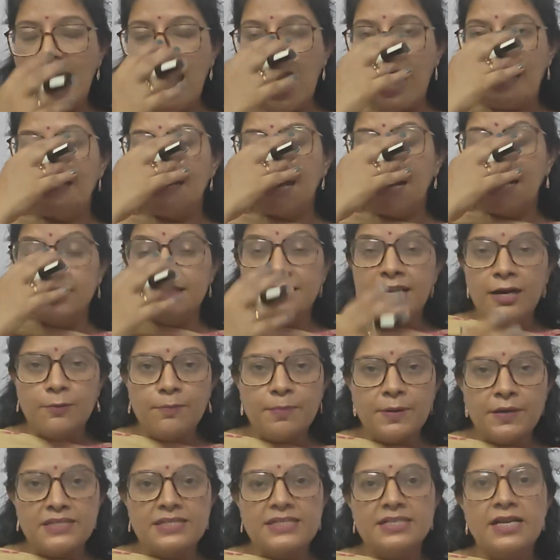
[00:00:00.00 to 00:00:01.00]
and
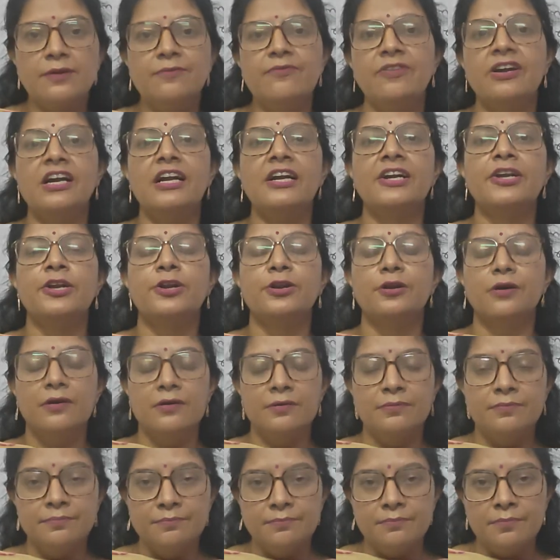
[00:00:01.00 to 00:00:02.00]
other person
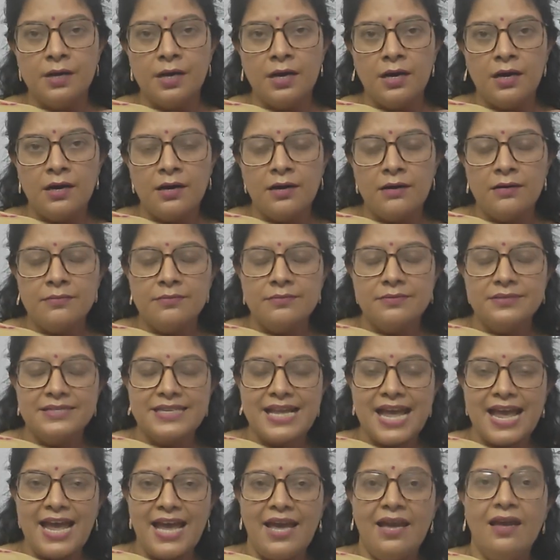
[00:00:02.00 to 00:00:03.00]
will
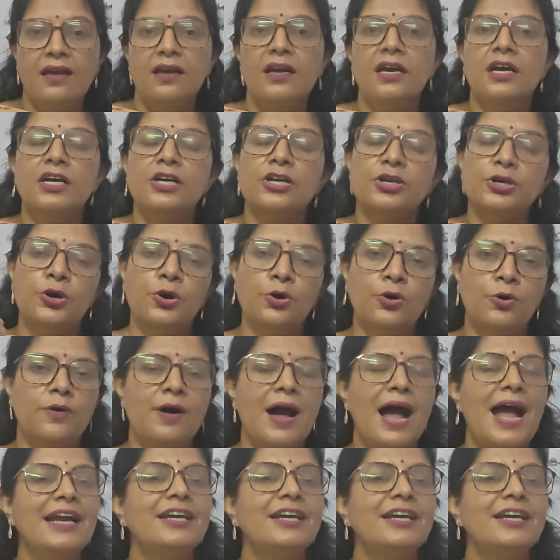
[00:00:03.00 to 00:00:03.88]
say no,